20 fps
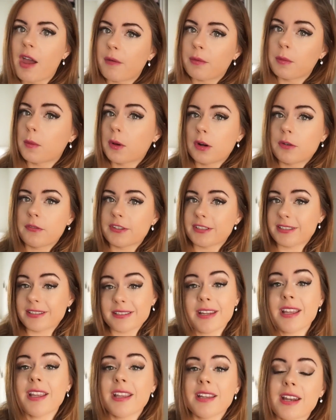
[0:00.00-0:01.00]
every one of us
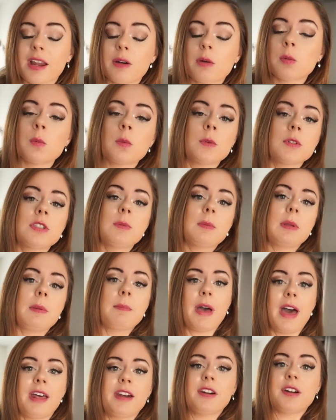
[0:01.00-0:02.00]
need. Everyone wants to be
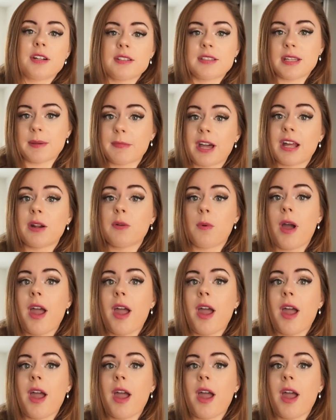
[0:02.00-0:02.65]
better in some kind of